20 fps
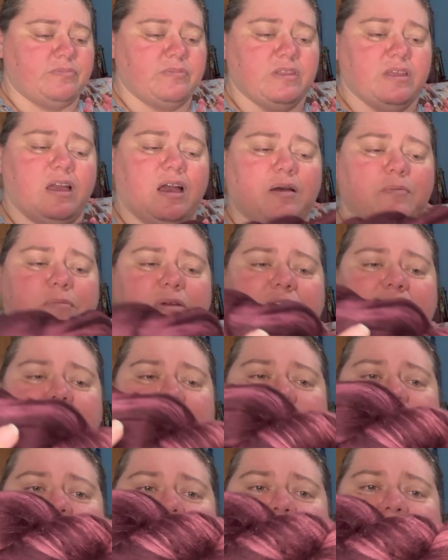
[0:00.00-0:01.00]
in a
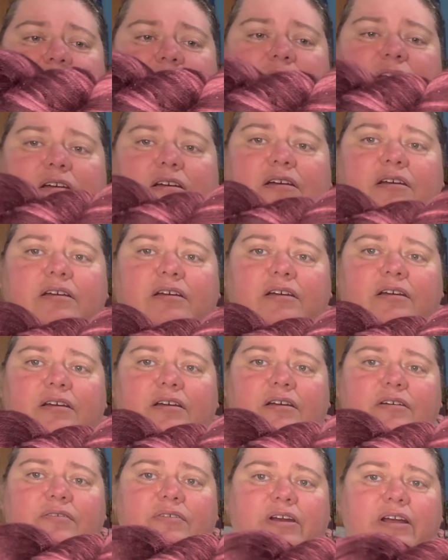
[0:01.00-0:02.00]
very,
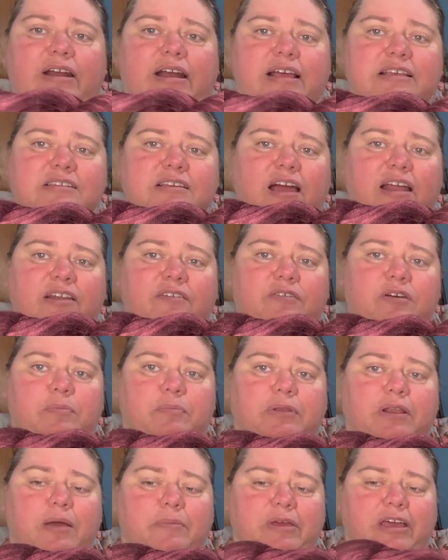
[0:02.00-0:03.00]
very nice kind of a
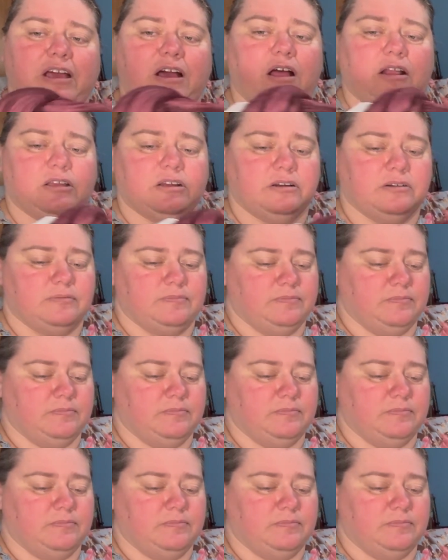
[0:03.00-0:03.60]
plummy color.